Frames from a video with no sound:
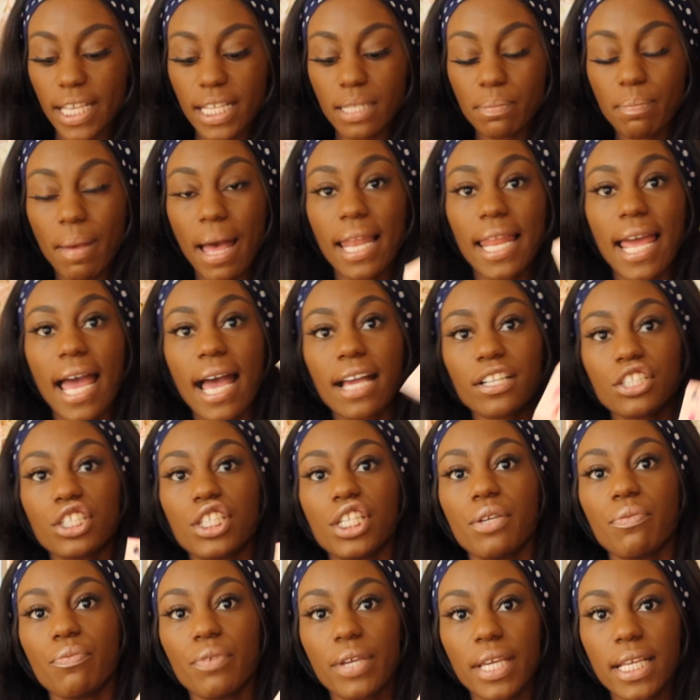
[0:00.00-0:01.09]
this palette
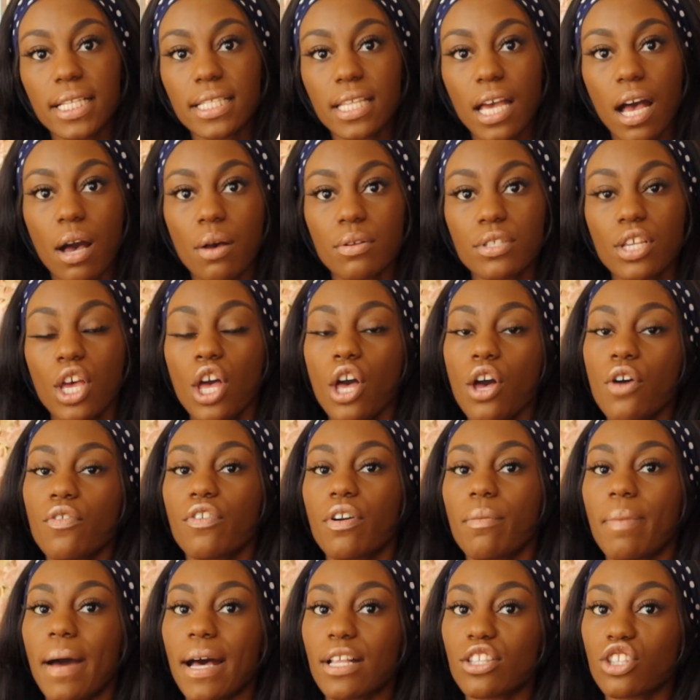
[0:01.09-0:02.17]
actually retails
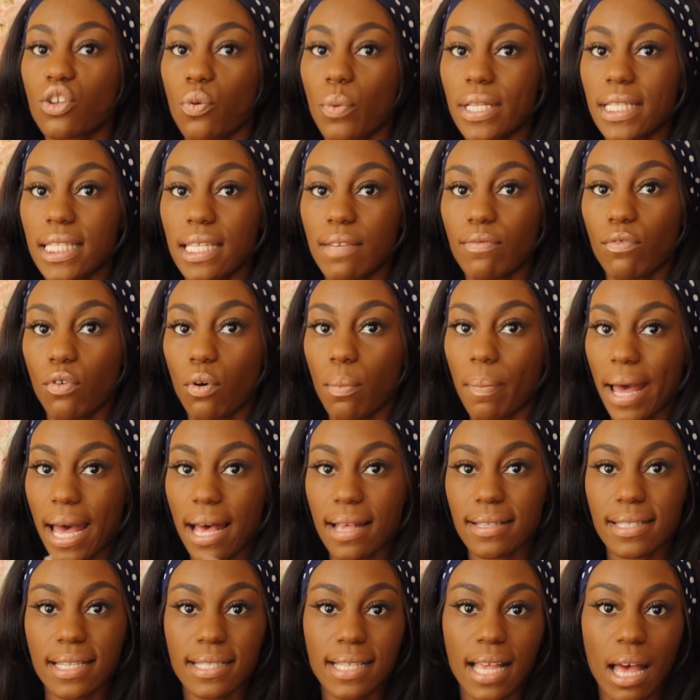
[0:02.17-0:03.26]
for about £24,
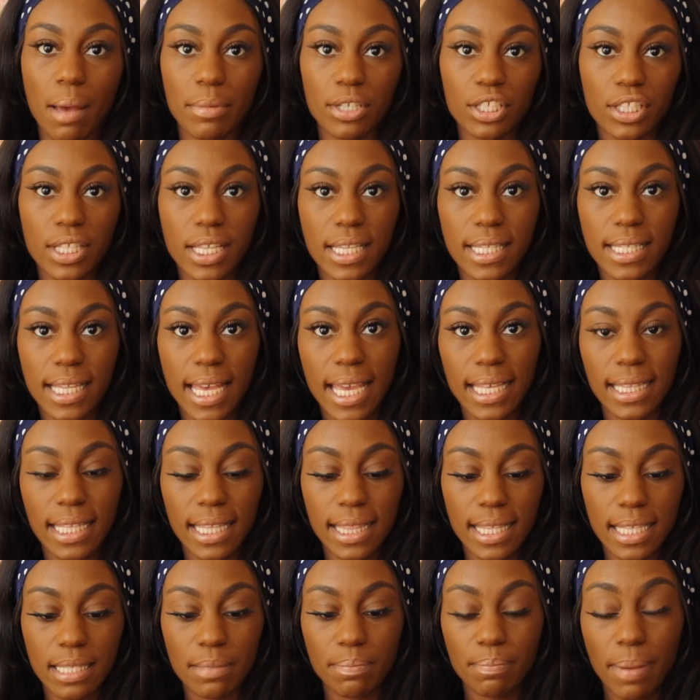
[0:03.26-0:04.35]
that's how much they're saying that
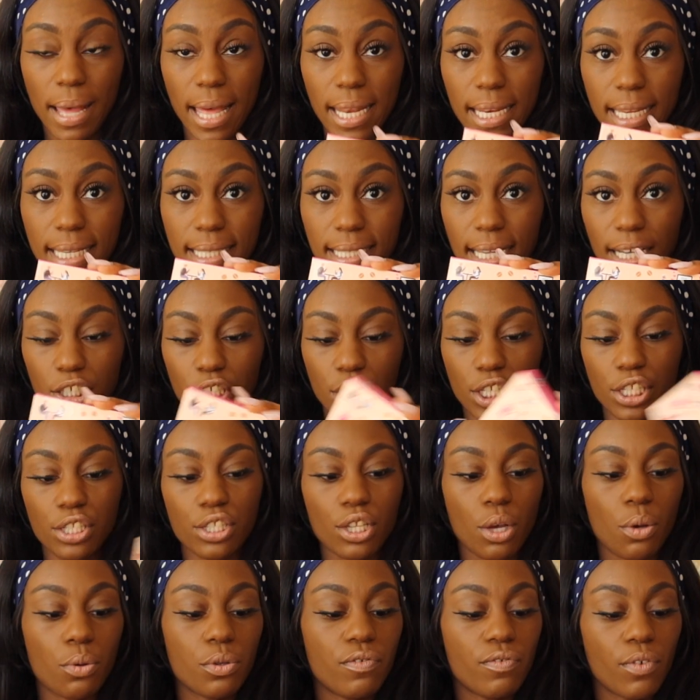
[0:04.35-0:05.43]
this palette is actually
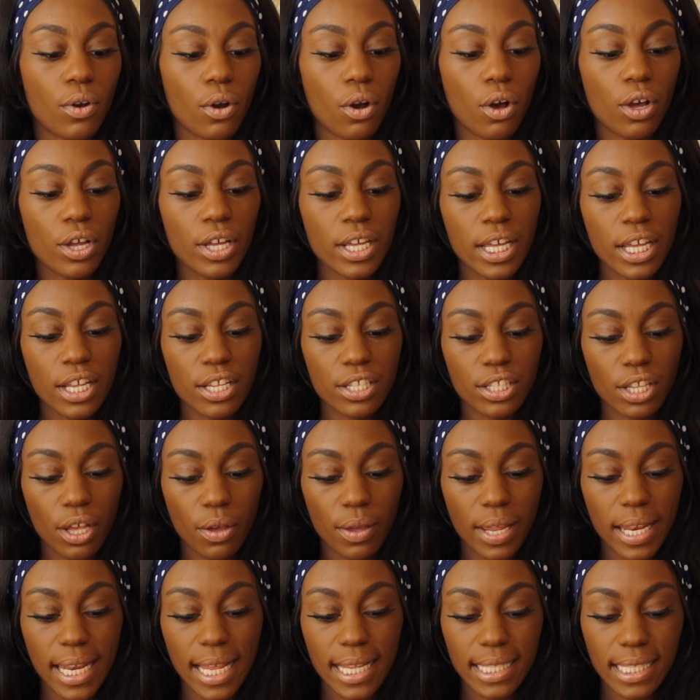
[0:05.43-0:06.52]
sold for. So
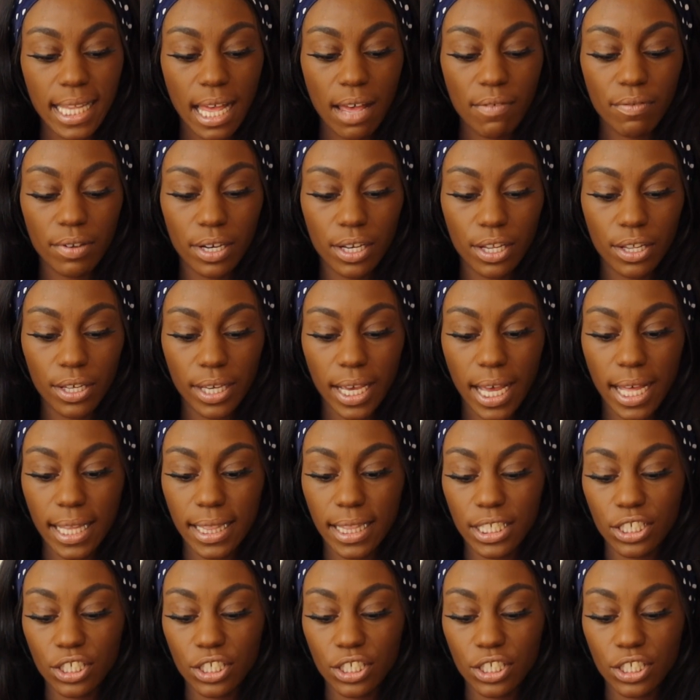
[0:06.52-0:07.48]
let's have a look at the